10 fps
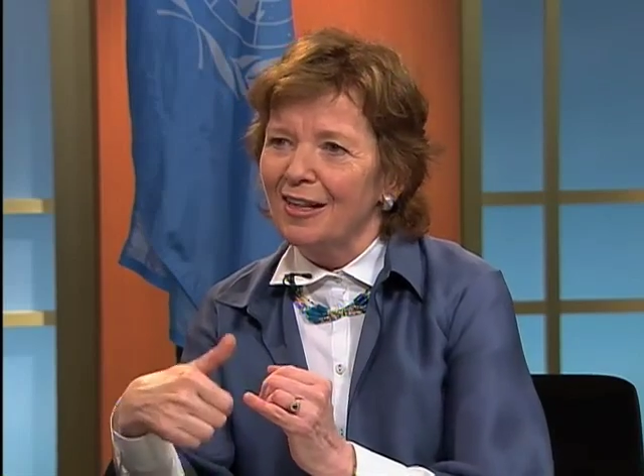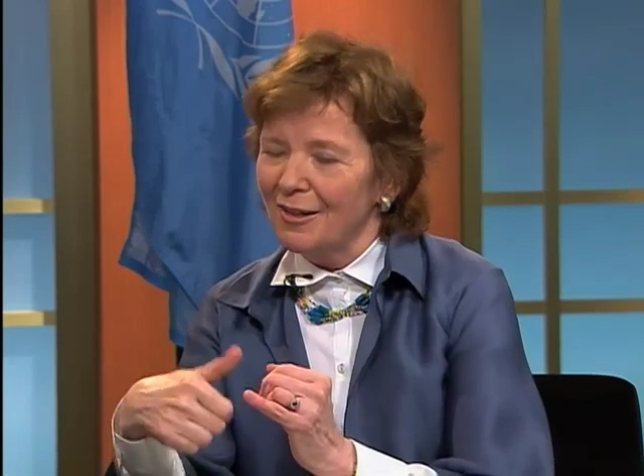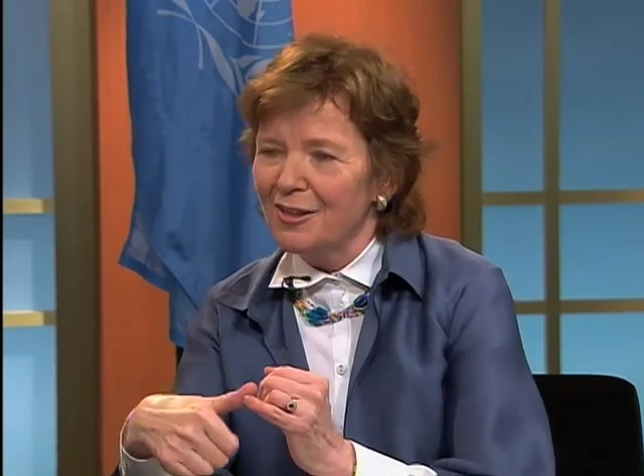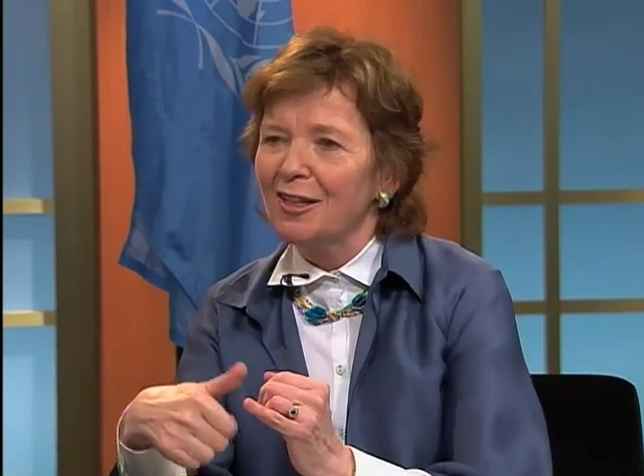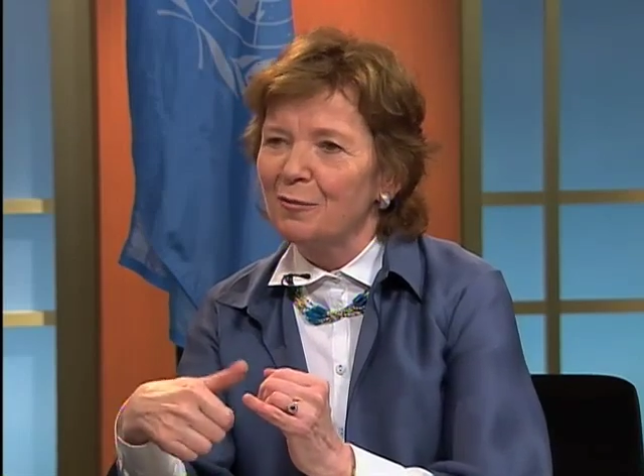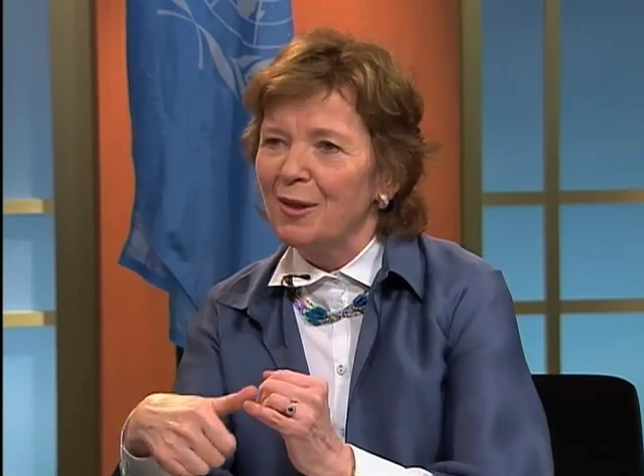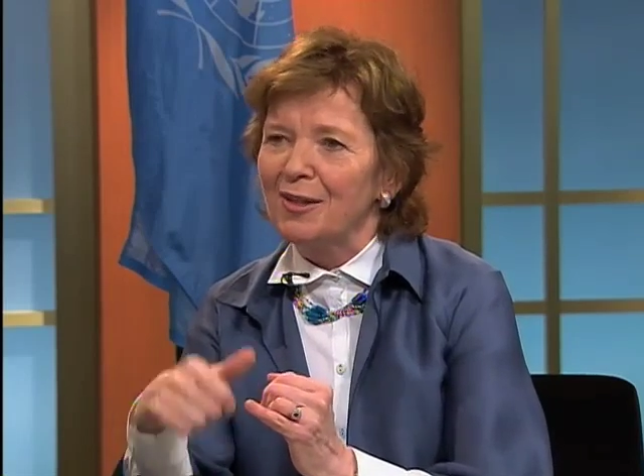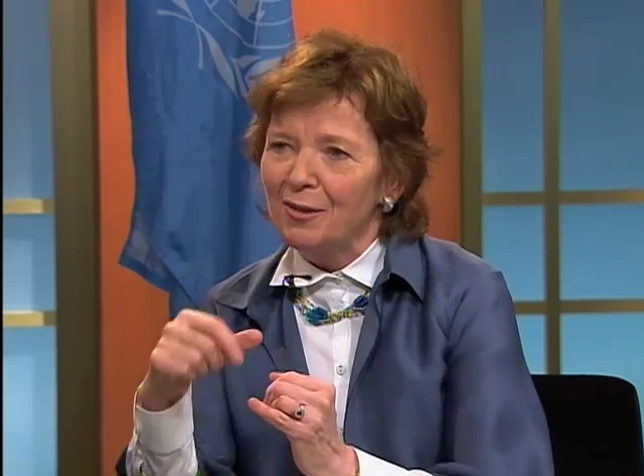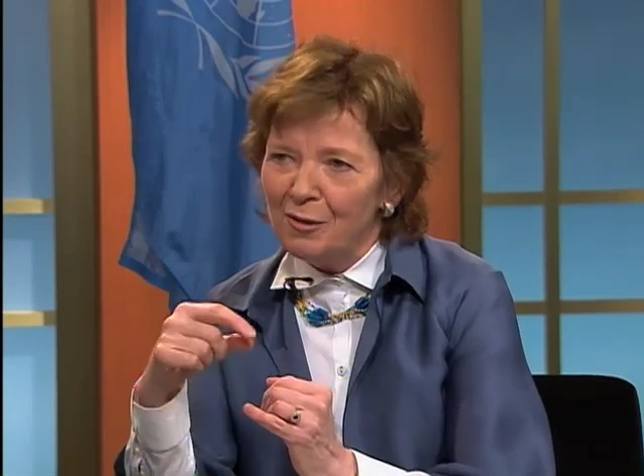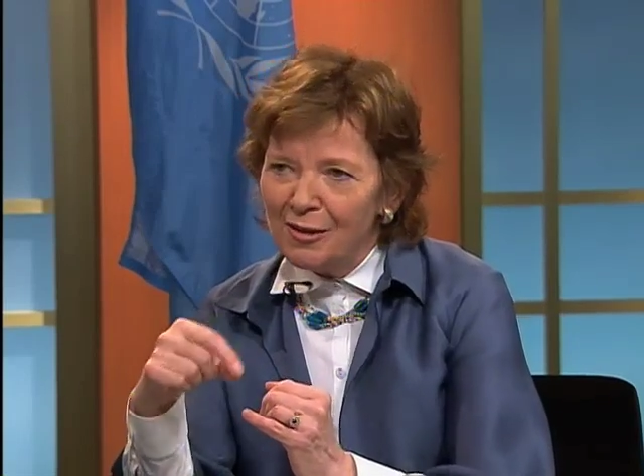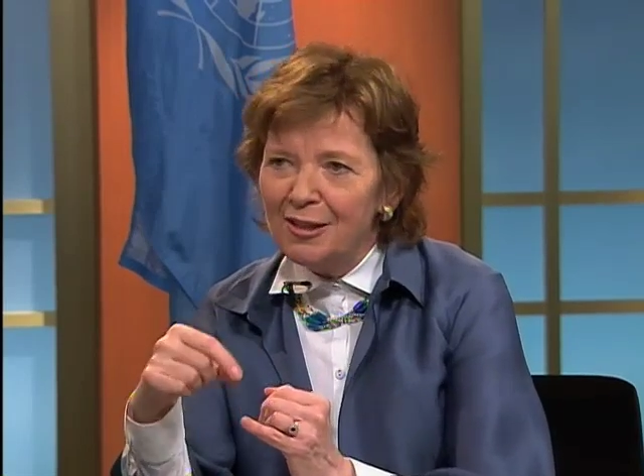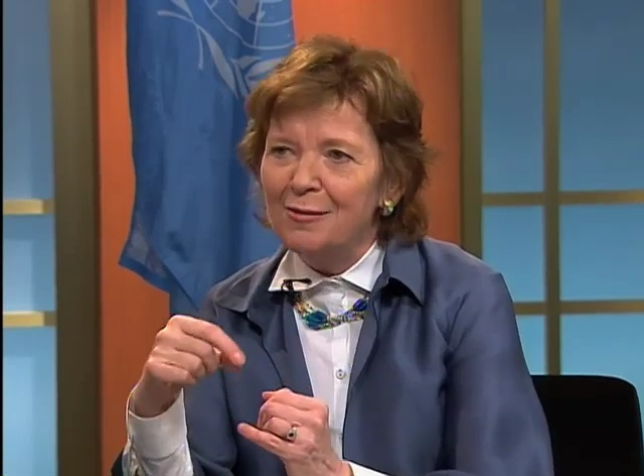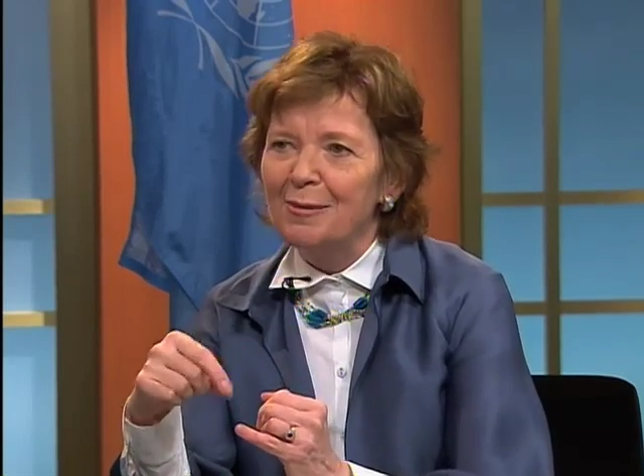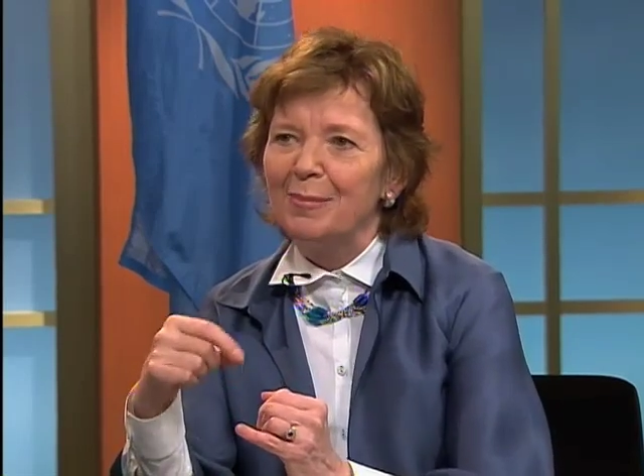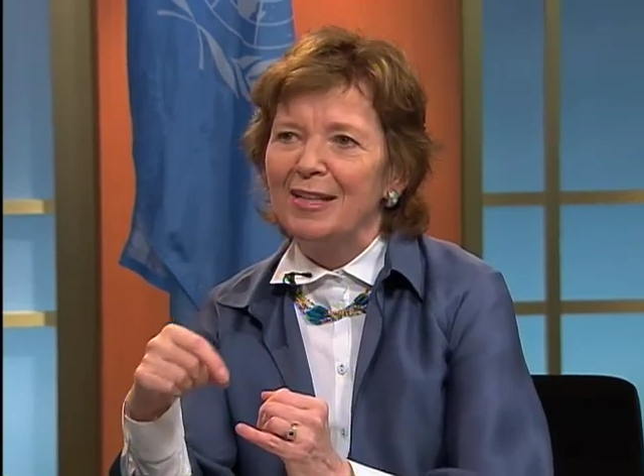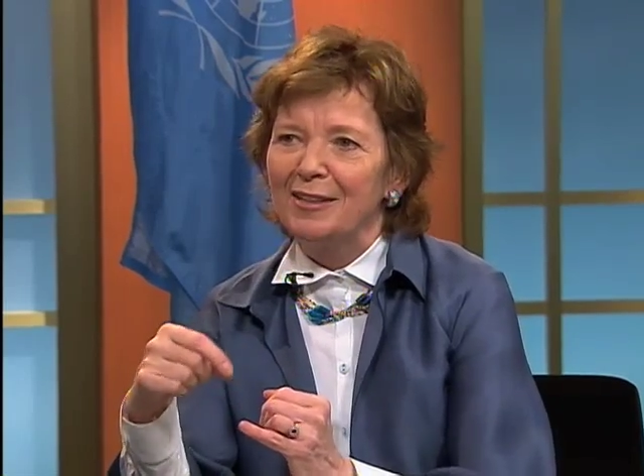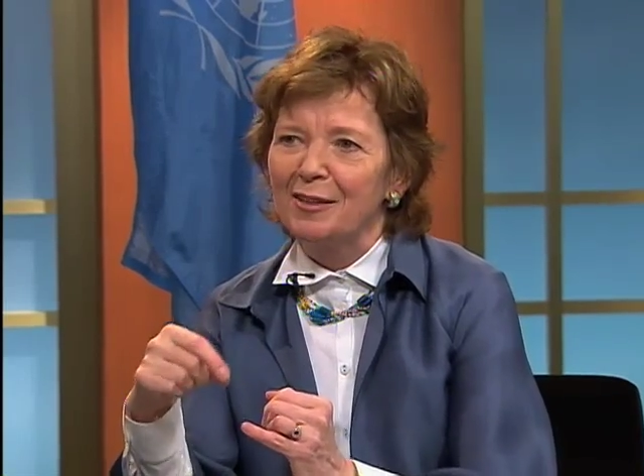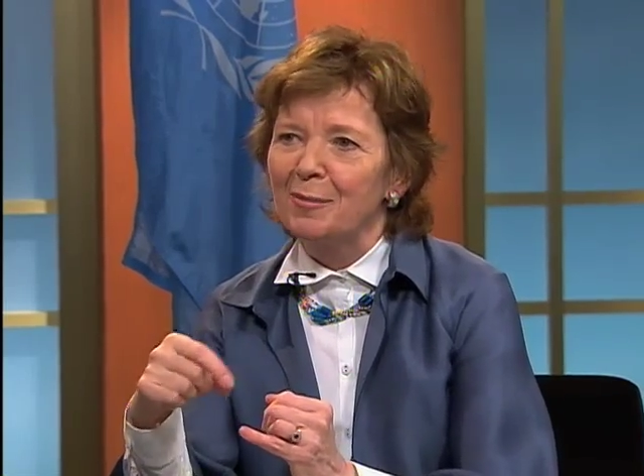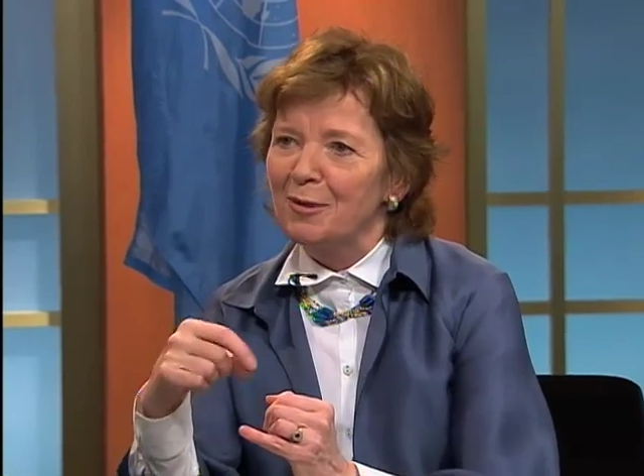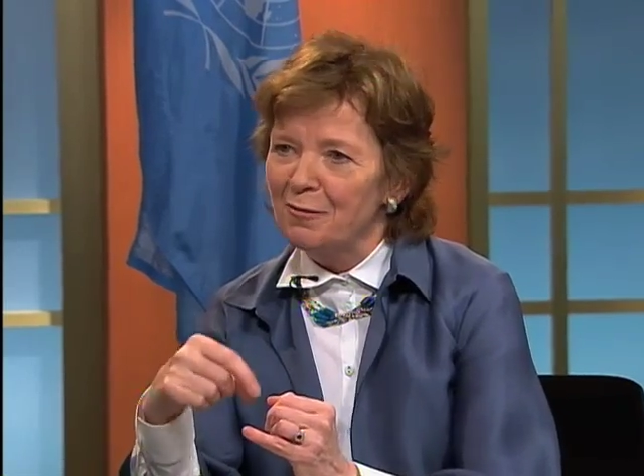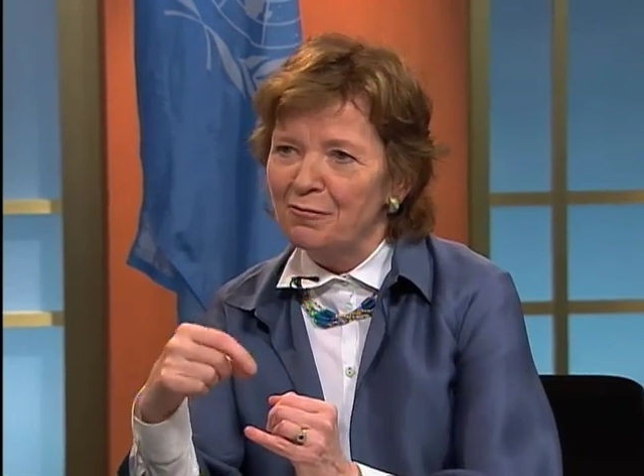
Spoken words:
Article 1, all human beings are born